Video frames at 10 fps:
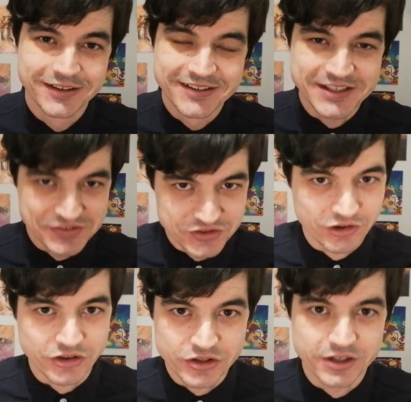
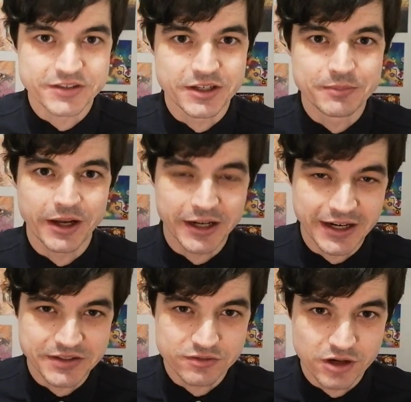self-destruction can seem like an
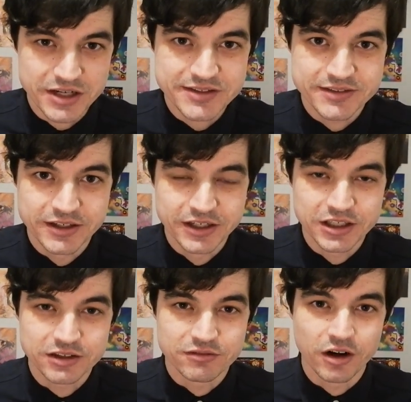act of grace
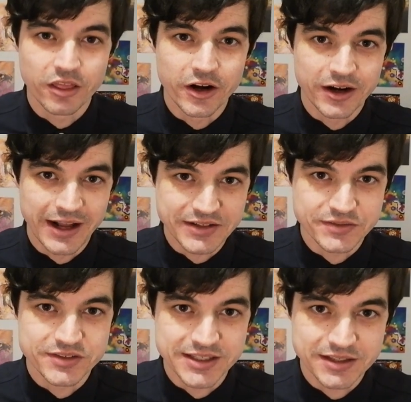rather than an act
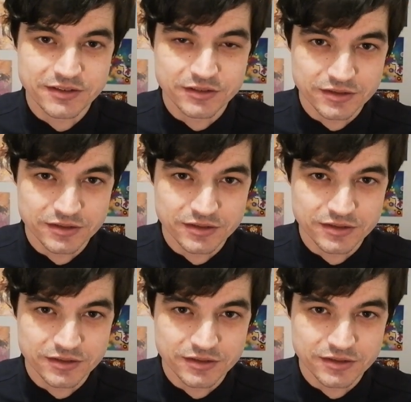of sin.